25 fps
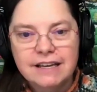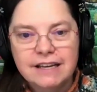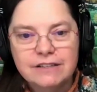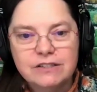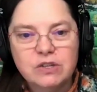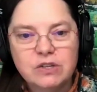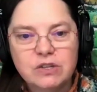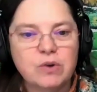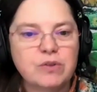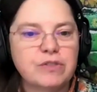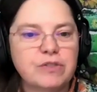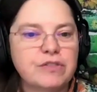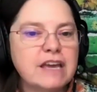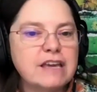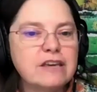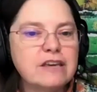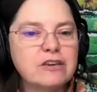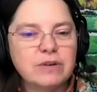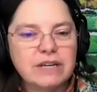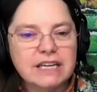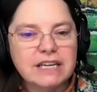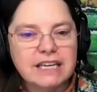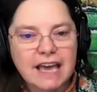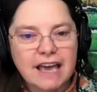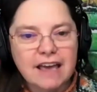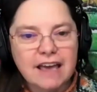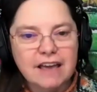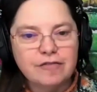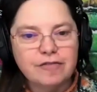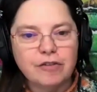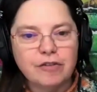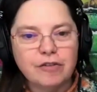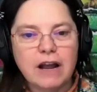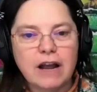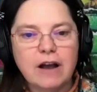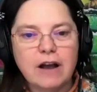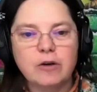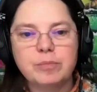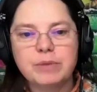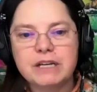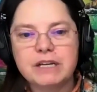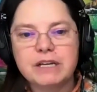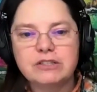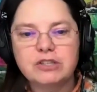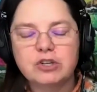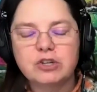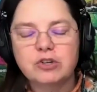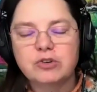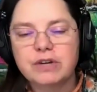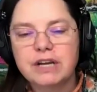So, thank you again for
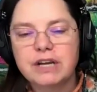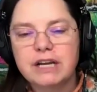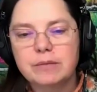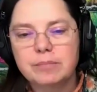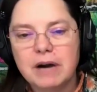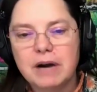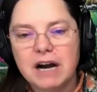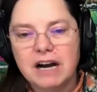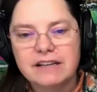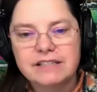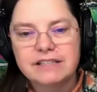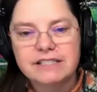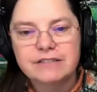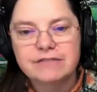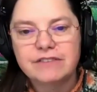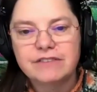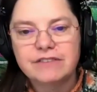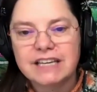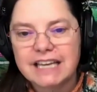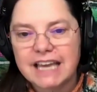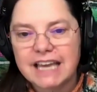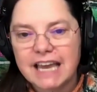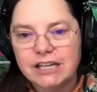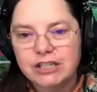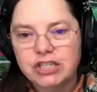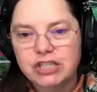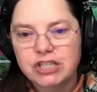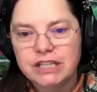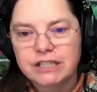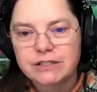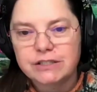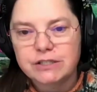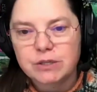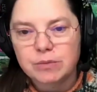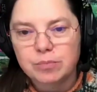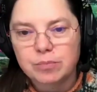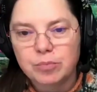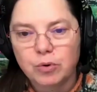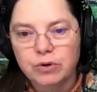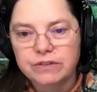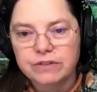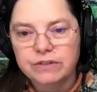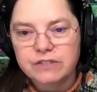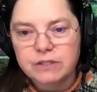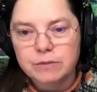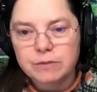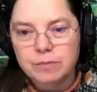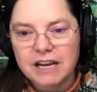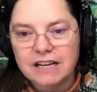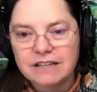helping to create a positive, engaging, and
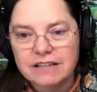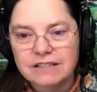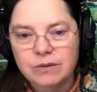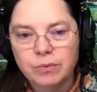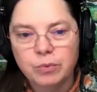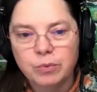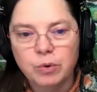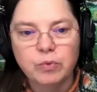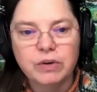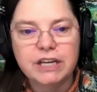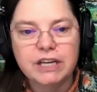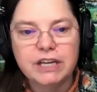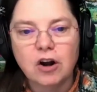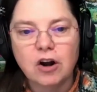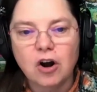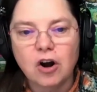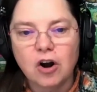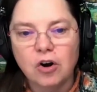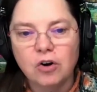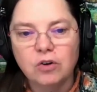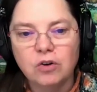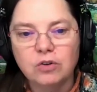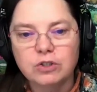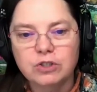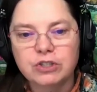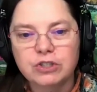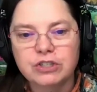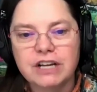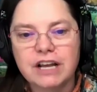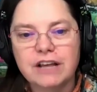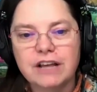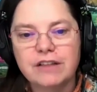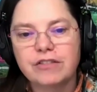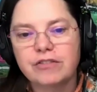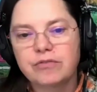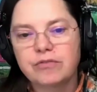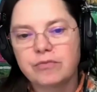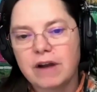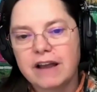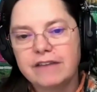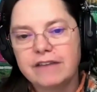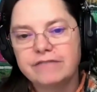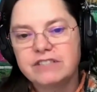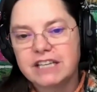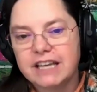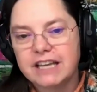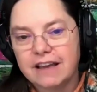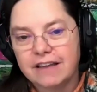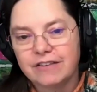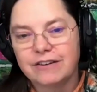supportive space where we can all learn and thrive
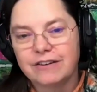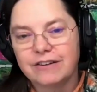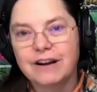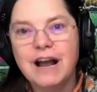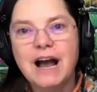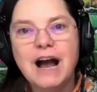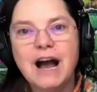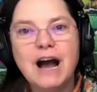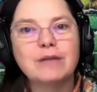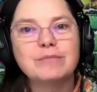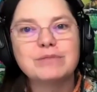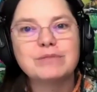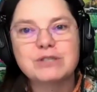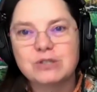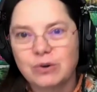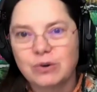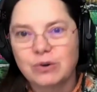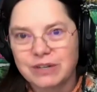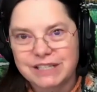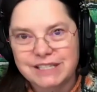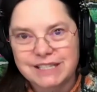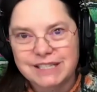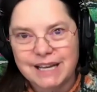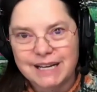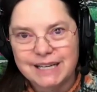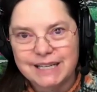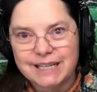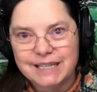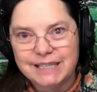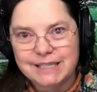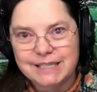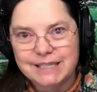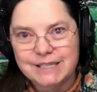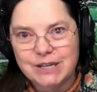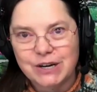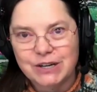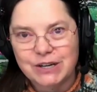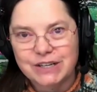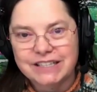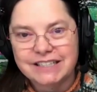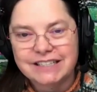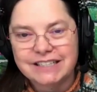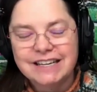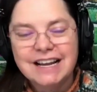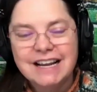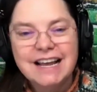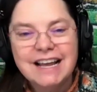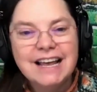together. I'm so excited to get started.